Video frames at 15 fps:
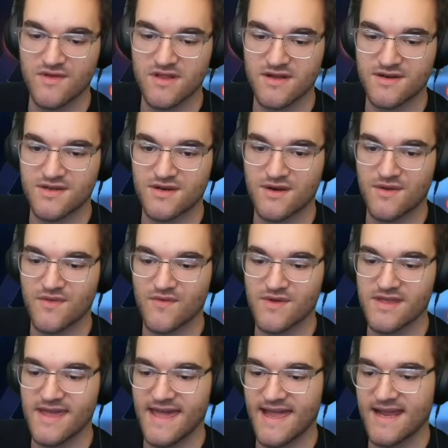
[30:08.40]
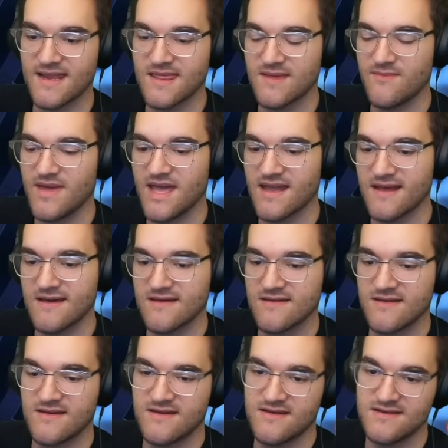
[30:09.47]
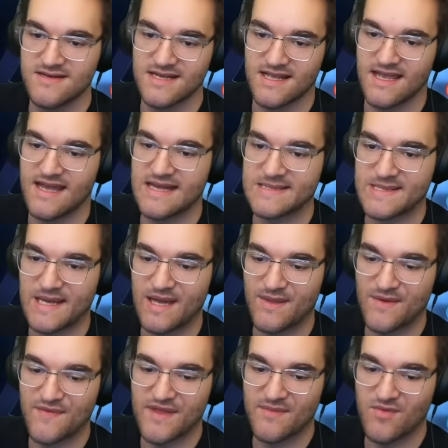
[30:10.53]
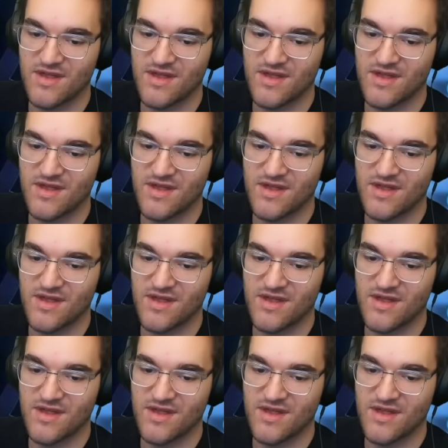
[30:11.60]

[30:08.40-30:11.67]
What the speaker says: on turn 3 and the mana to cast either of them.